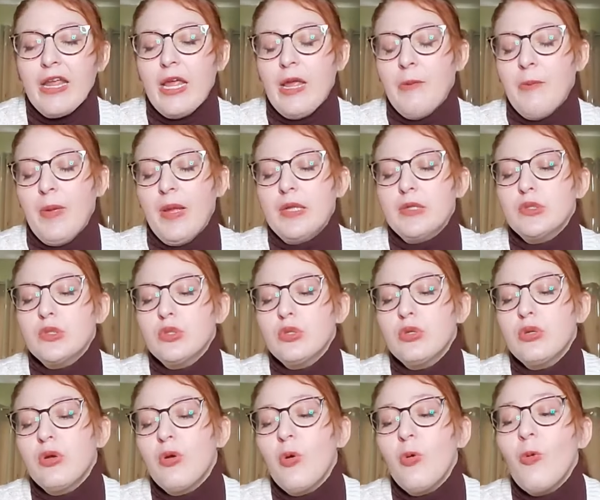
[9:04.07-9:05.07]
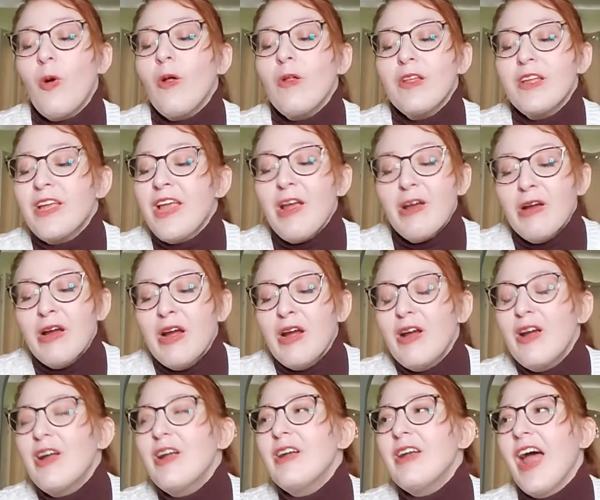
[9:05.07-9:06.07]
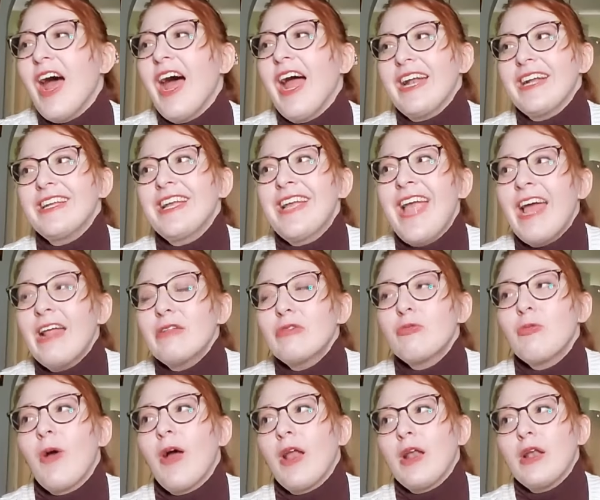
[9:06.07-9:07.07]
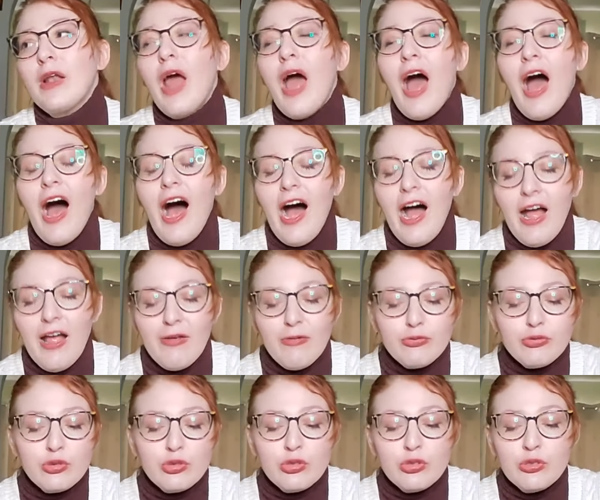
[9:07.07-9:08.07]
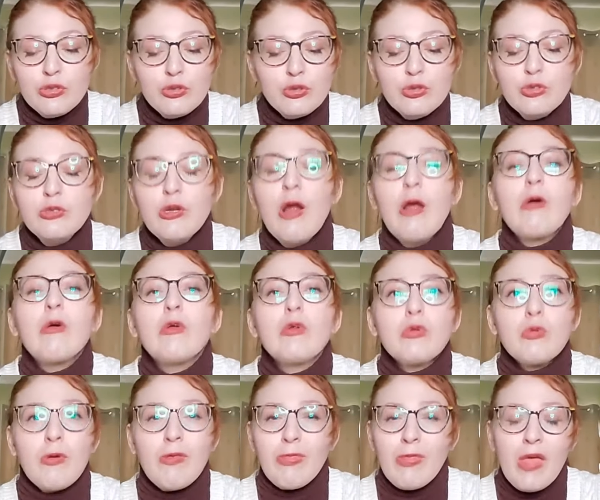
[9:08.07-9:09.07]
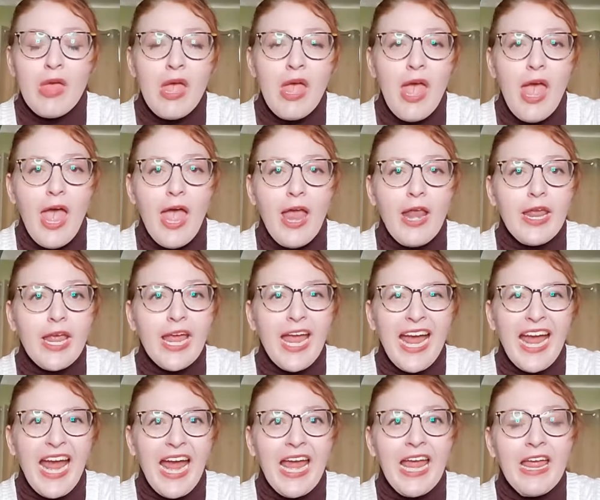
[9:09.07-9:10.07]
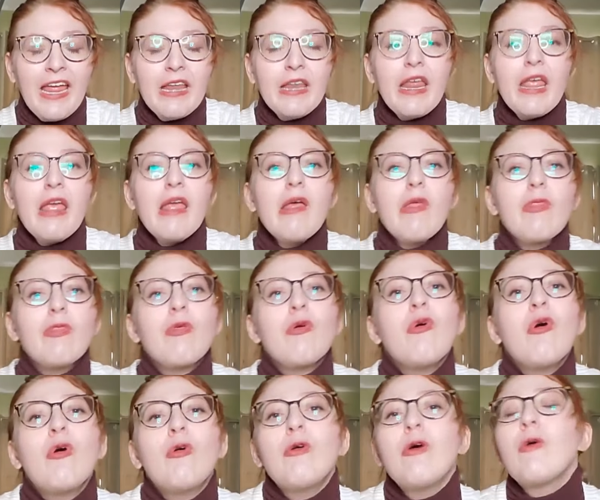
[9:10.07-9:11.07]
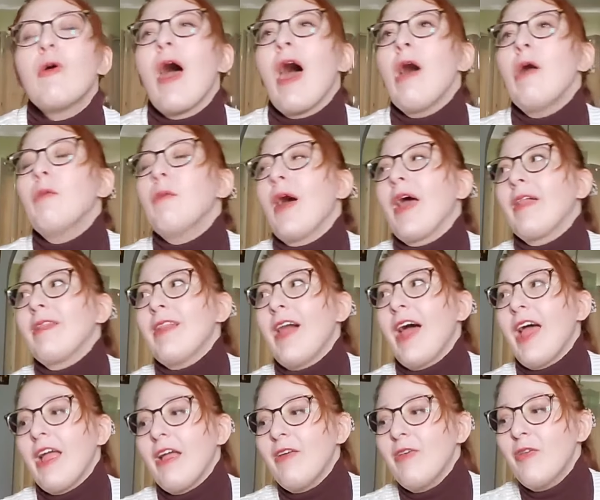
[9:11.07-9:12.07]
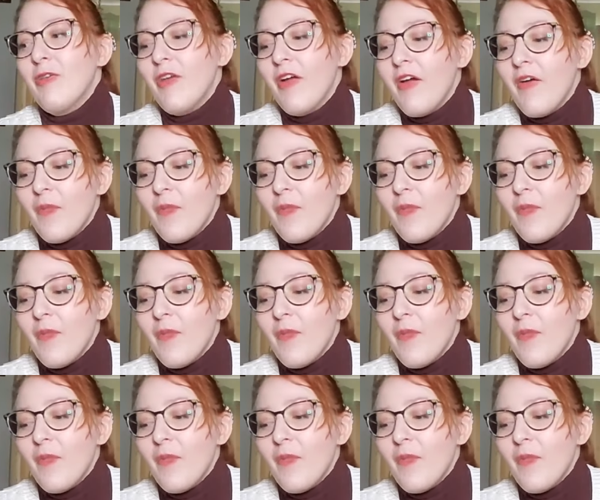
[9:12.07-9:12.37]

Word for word: image. Well, you're not. Guess what? I've struggled with an ED throughout my life.